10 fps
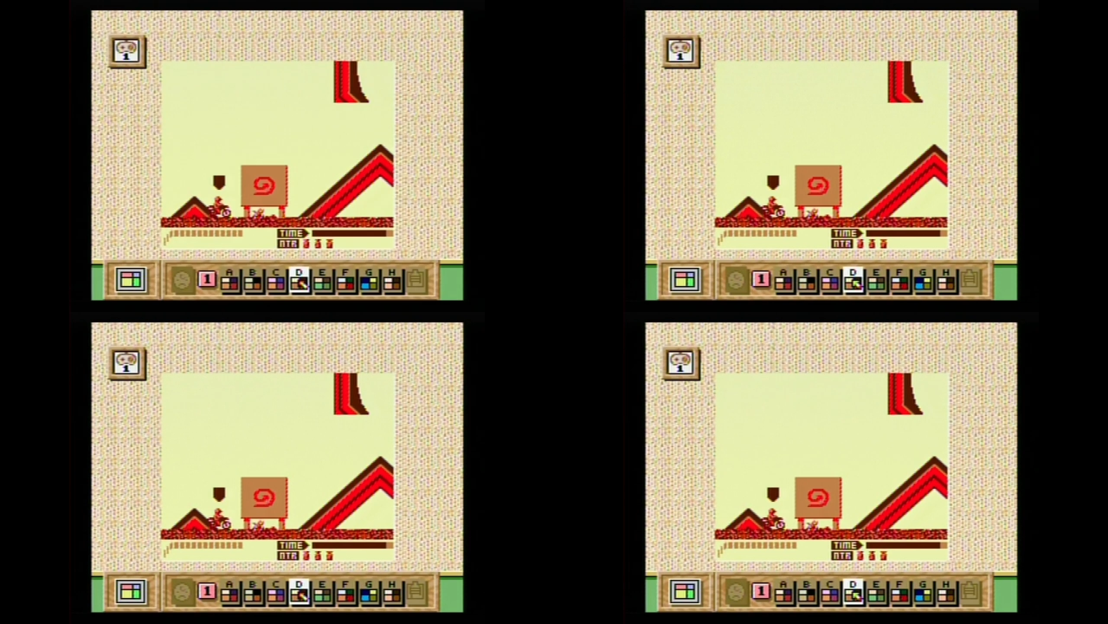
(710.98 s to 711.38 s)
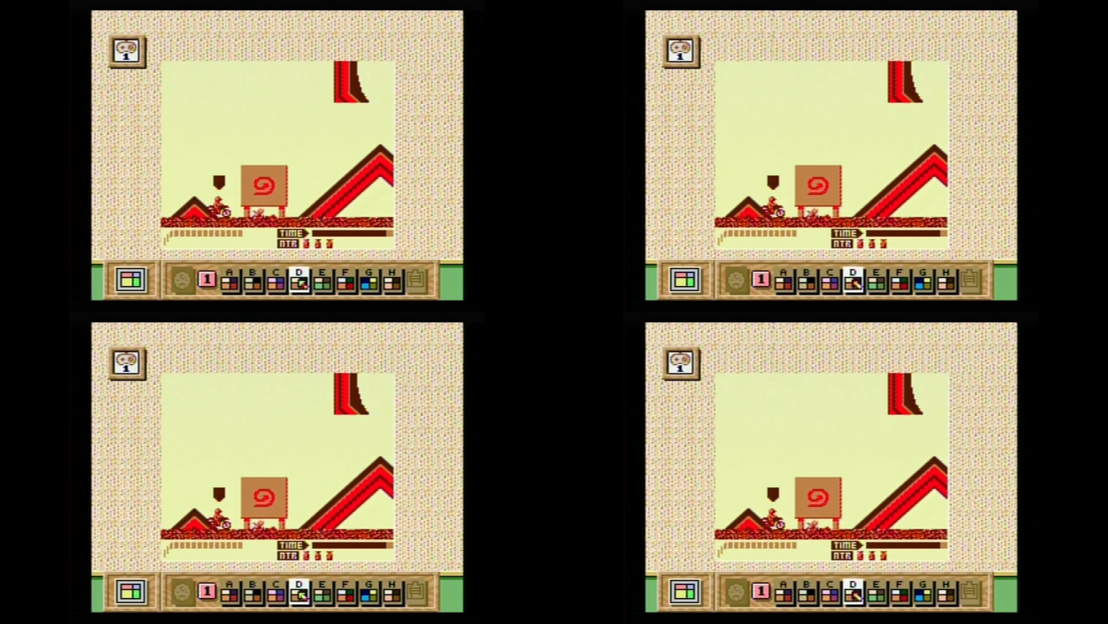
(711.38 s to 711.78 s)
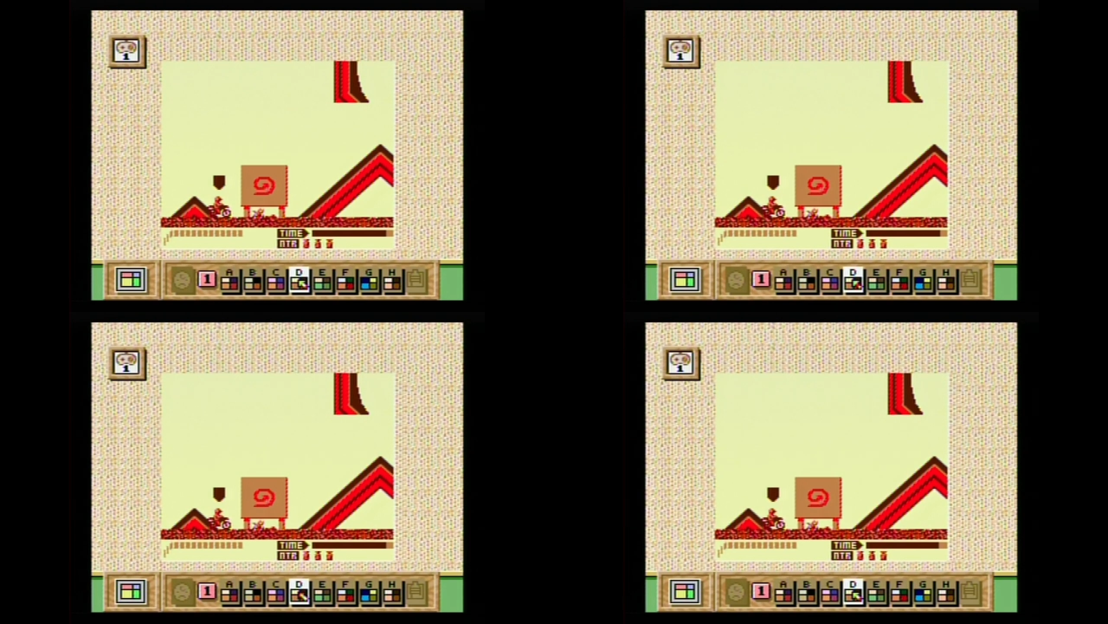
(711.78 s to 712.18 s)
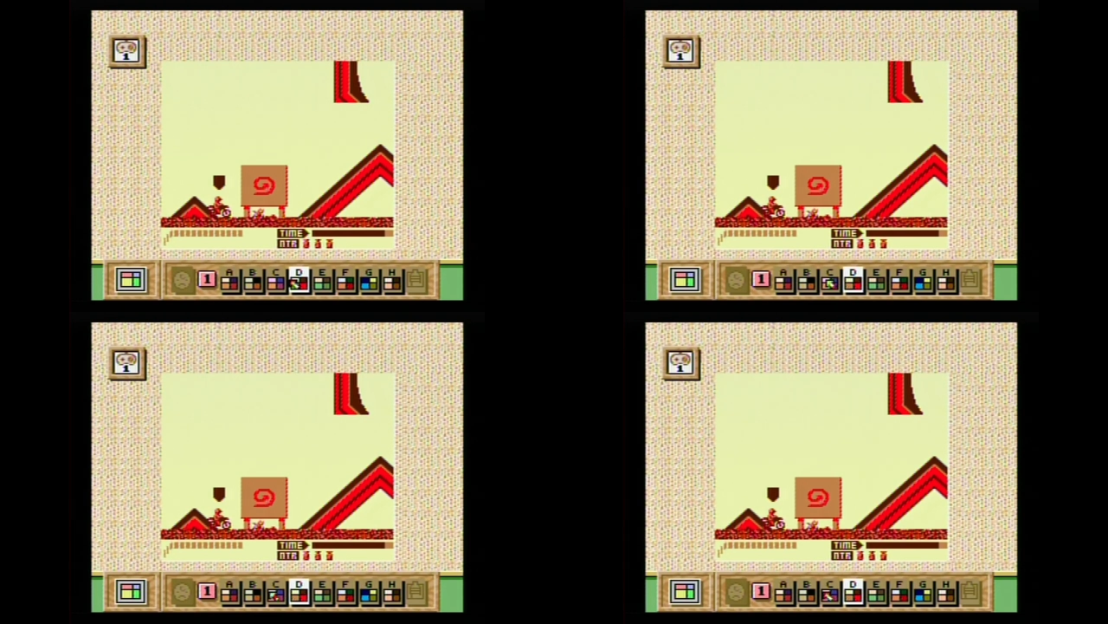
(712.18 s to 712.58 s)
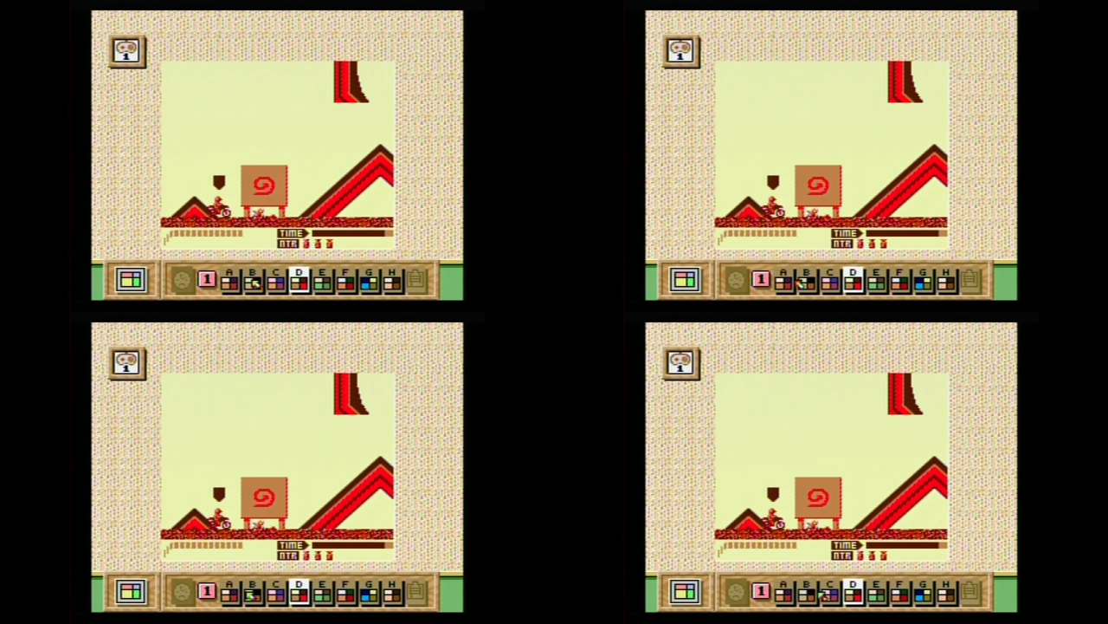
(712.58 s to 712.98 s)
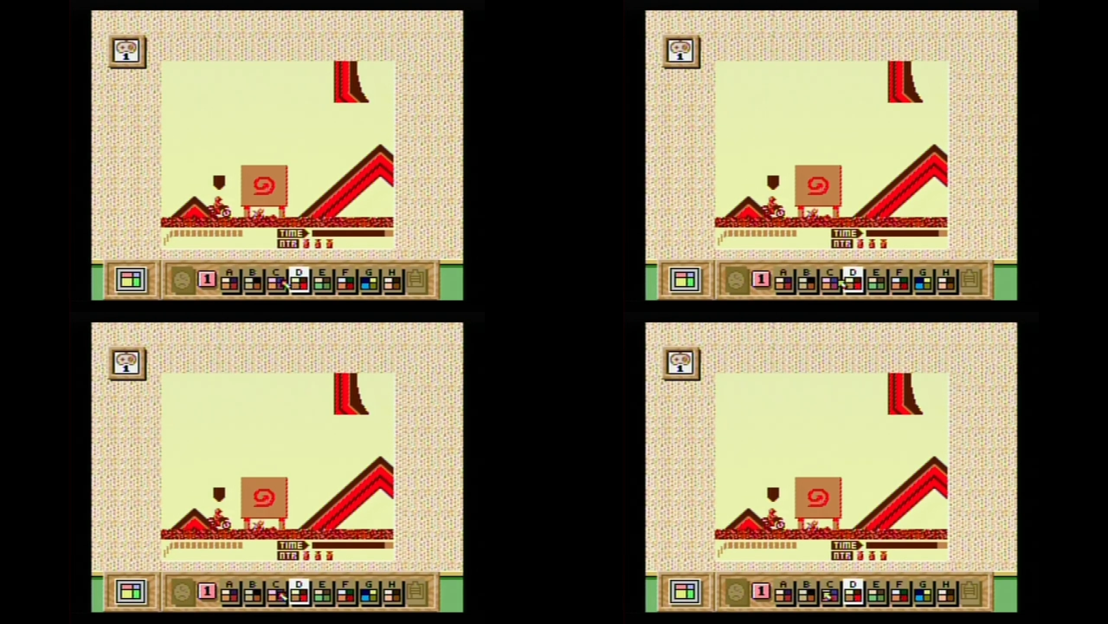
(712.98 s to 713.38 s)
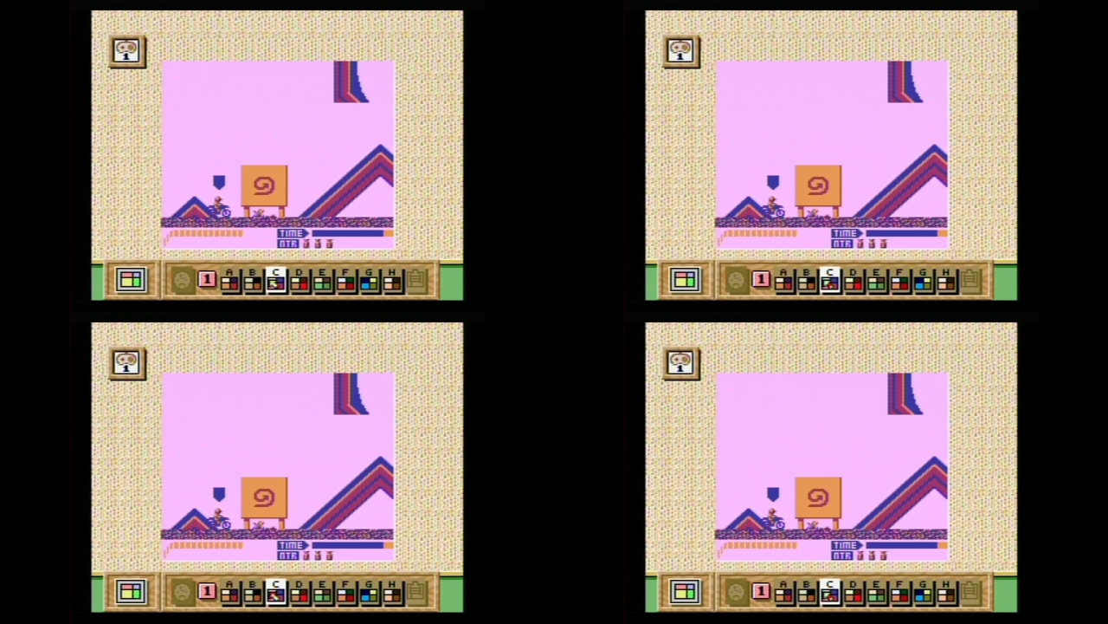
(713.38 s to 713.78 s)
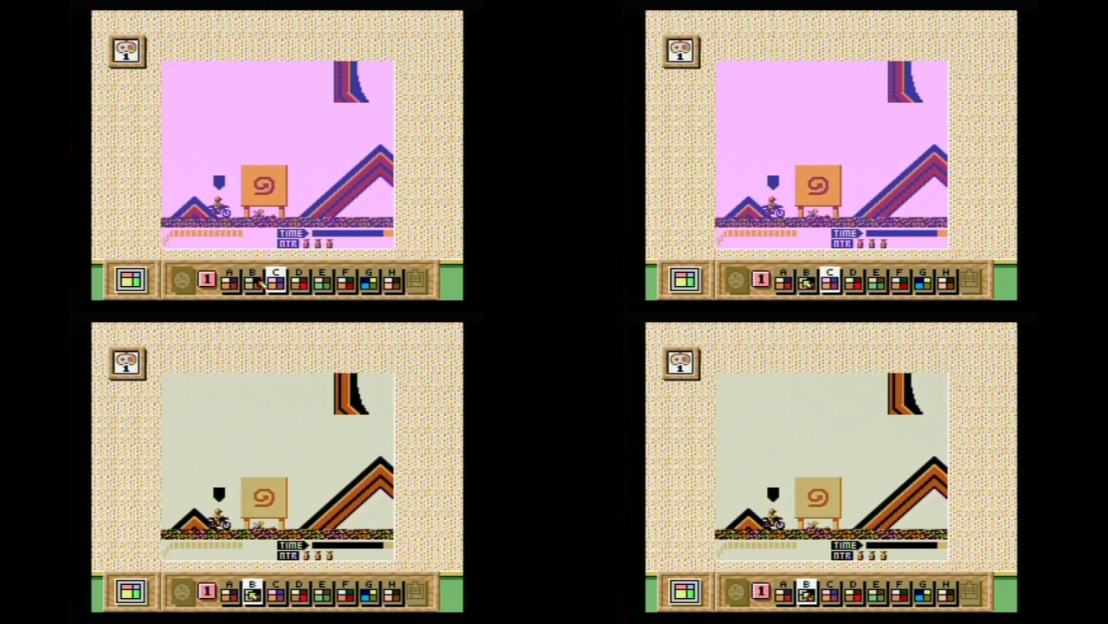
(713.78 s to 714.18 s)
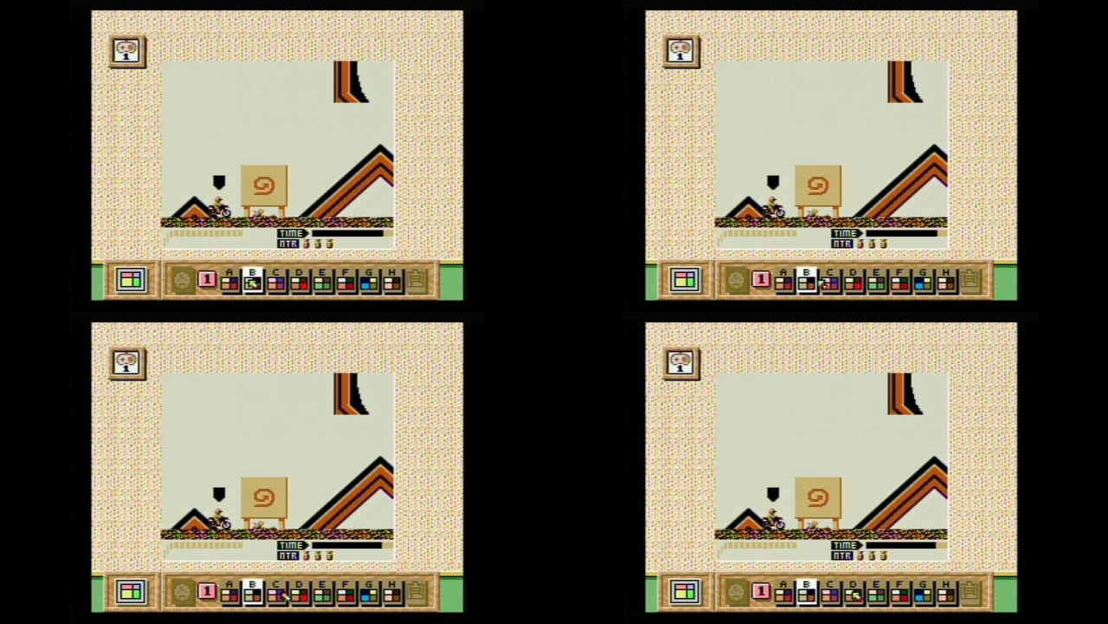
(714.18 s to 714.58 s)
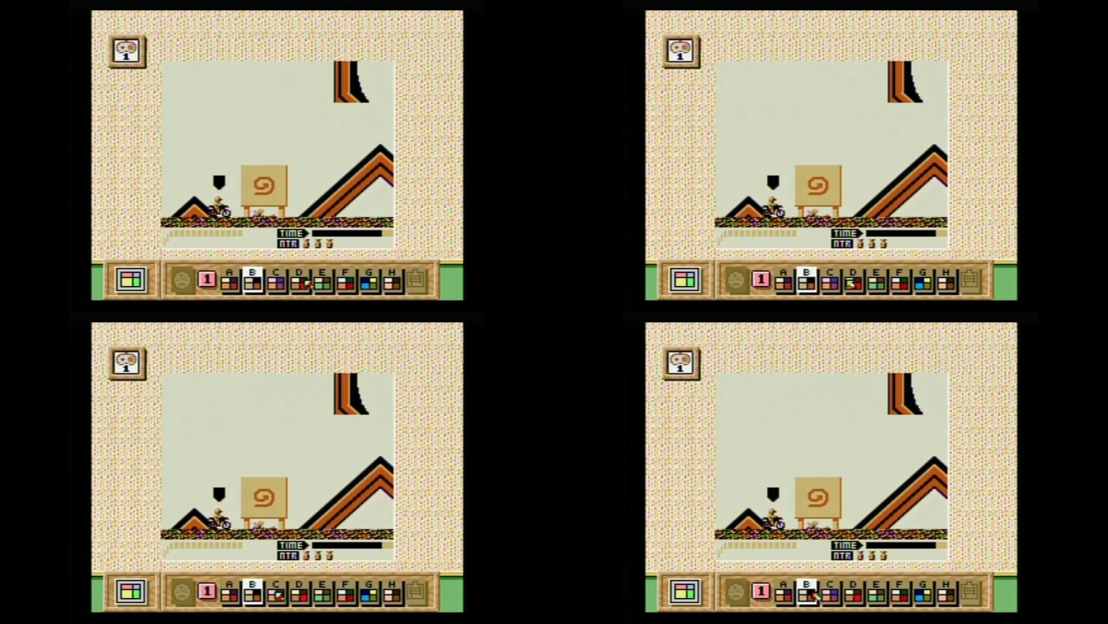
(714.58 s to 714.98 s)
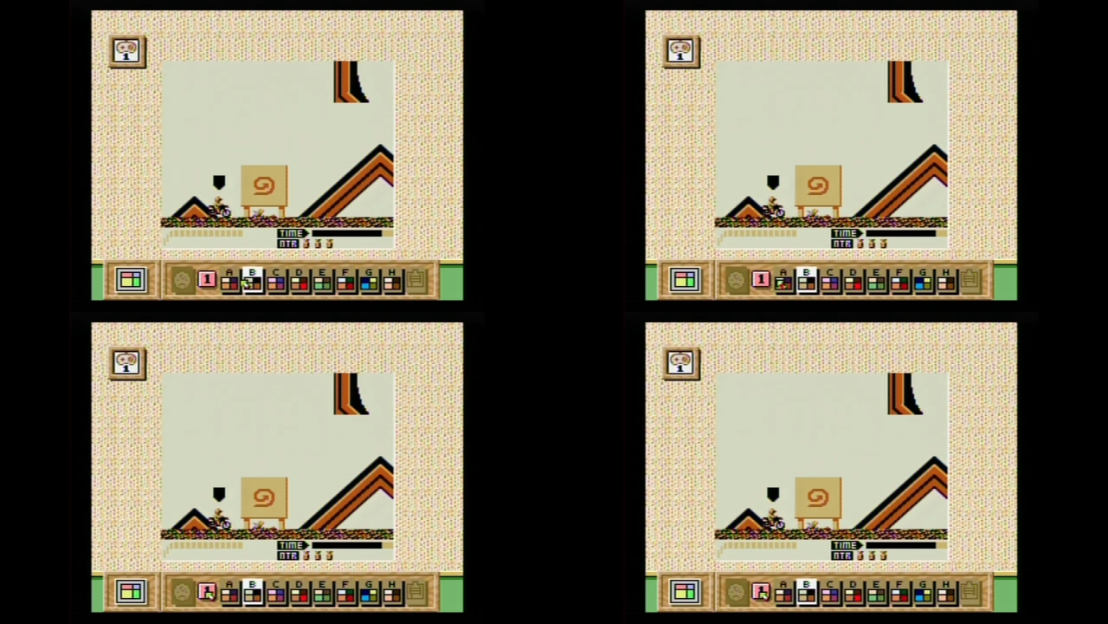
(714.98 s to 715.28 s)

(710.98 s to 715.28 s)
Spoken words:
Nobody's mouth can be seen.